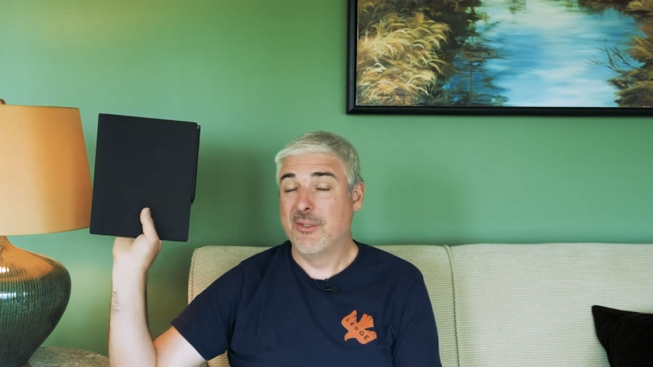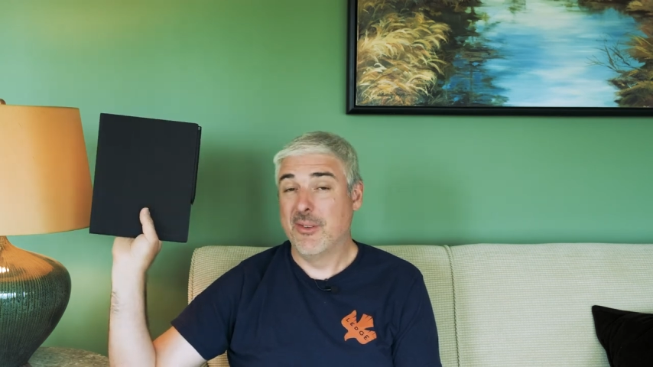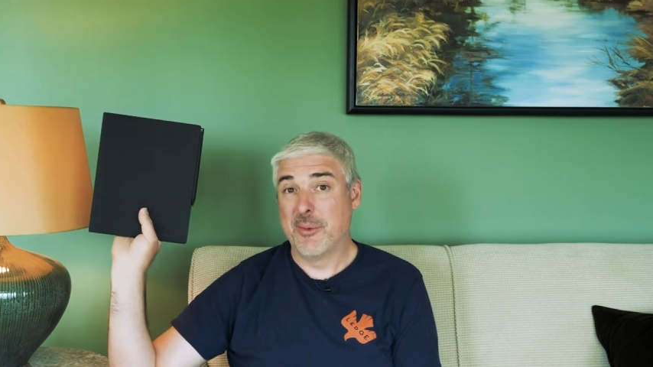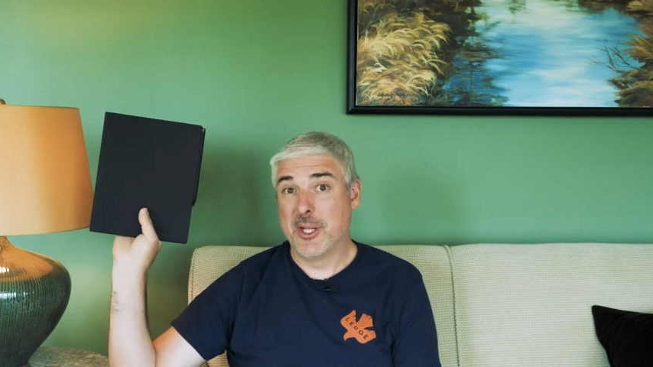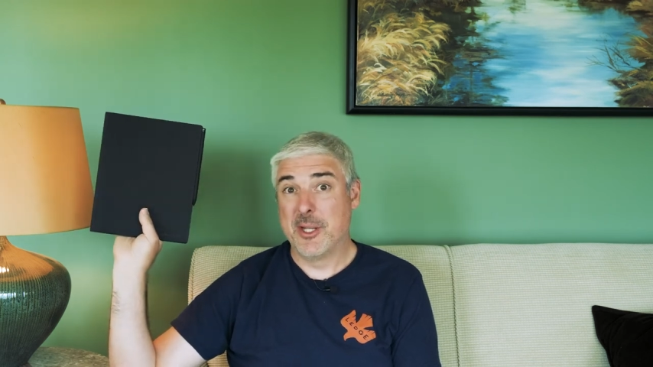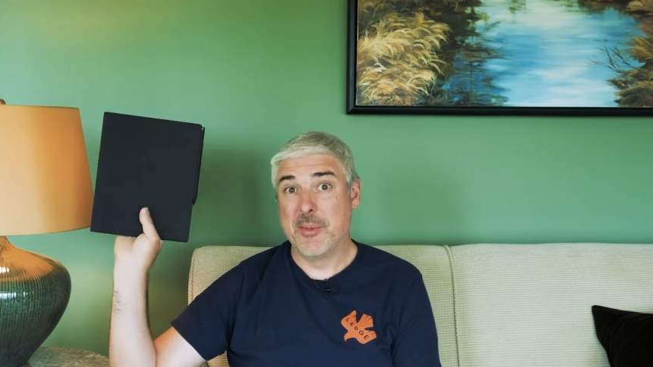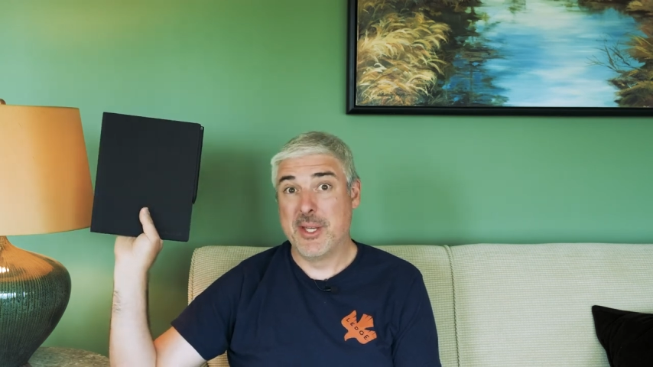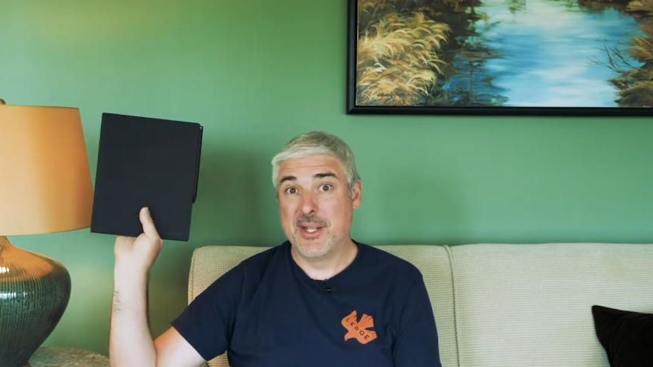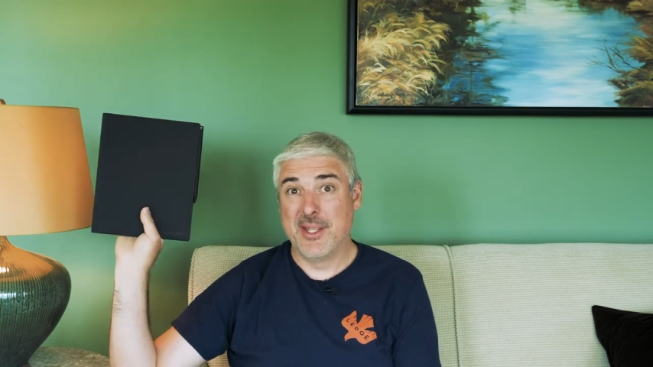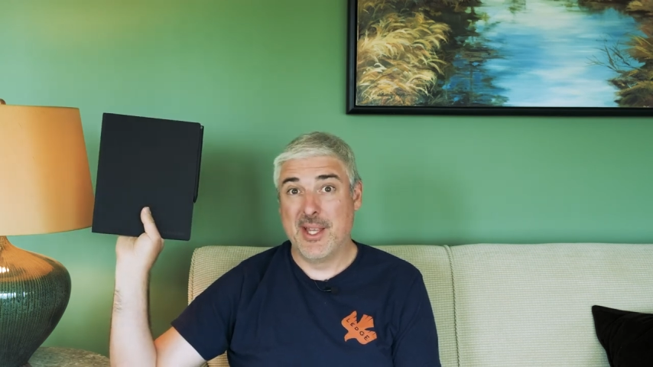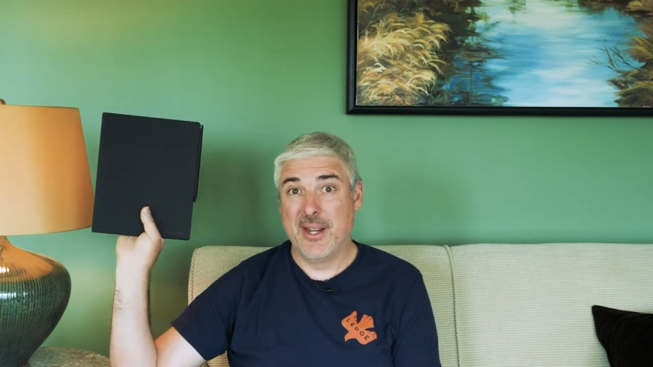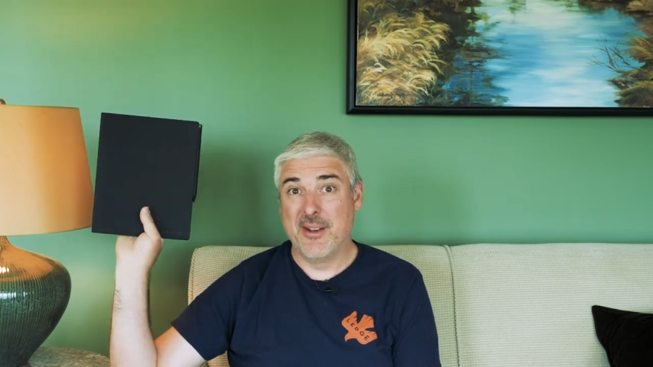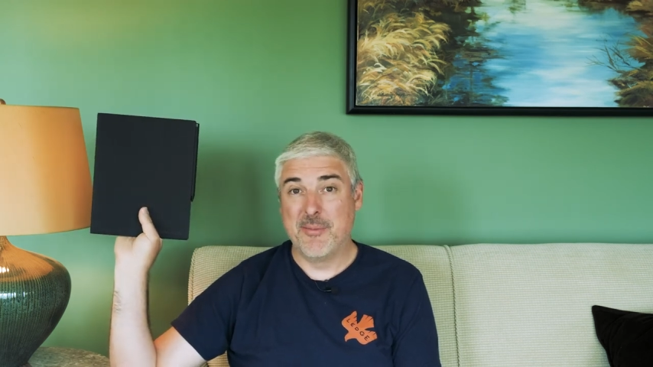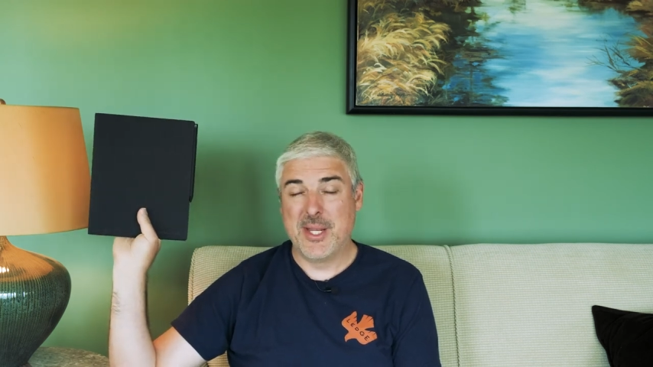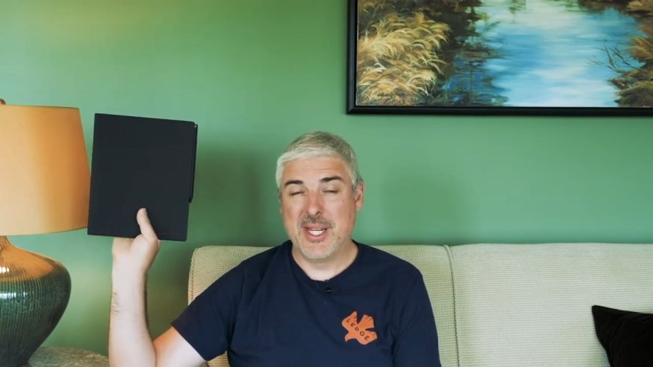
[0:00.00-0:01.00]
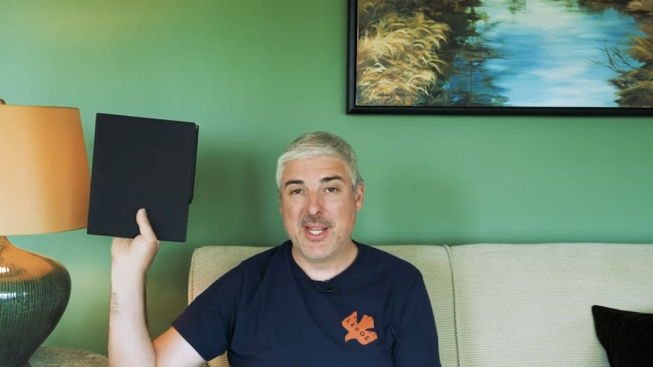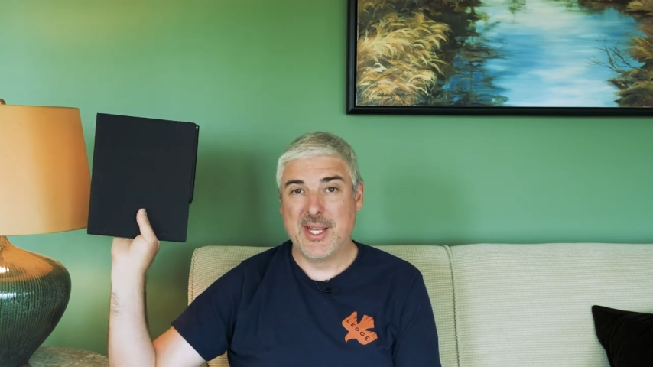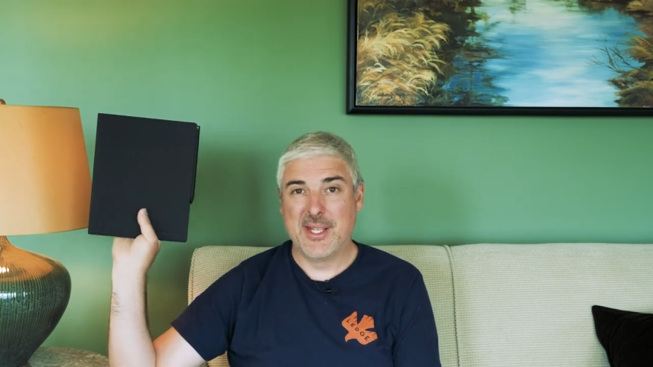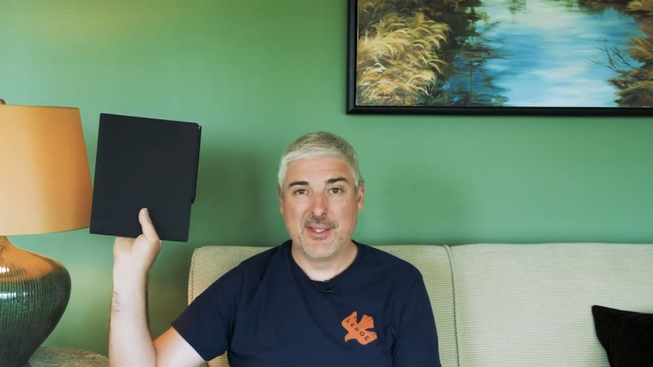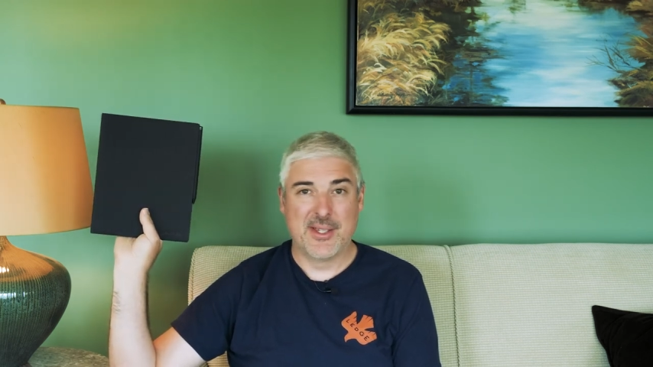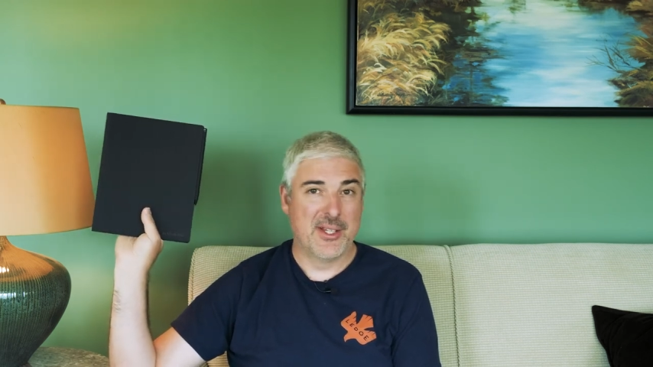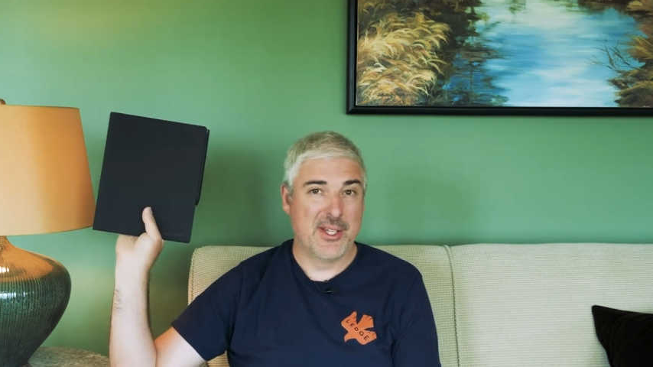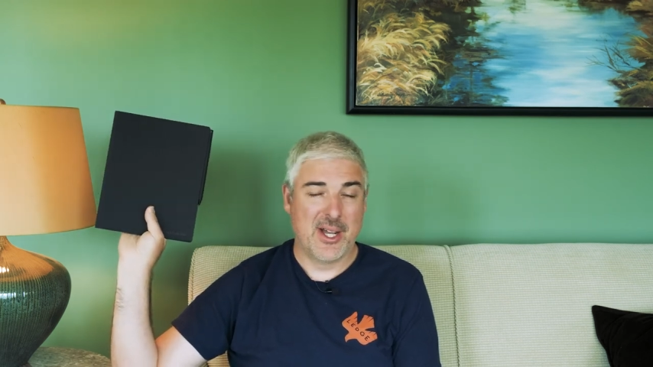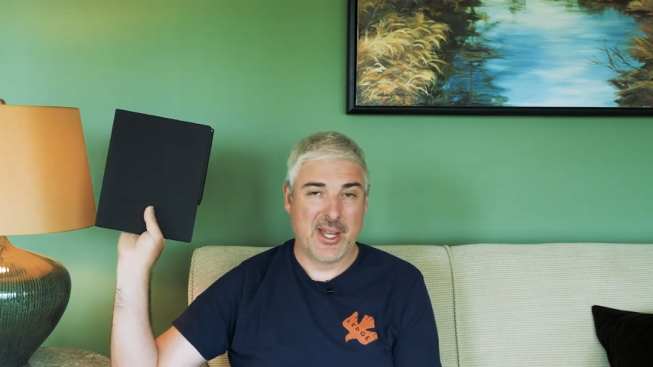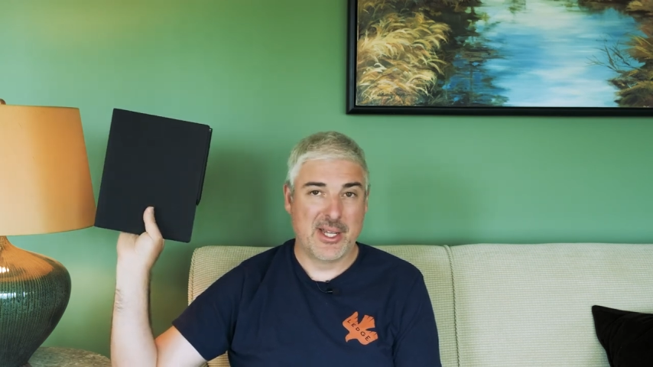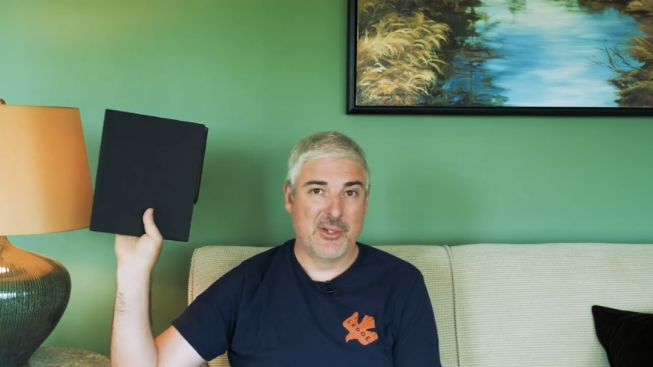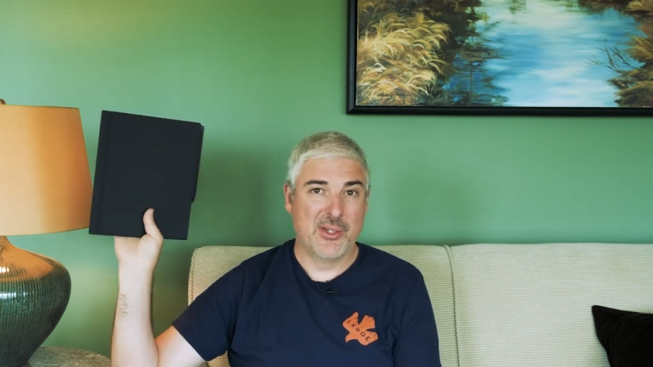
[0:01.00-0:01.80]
if I'm going to be in a lot of meetings and talking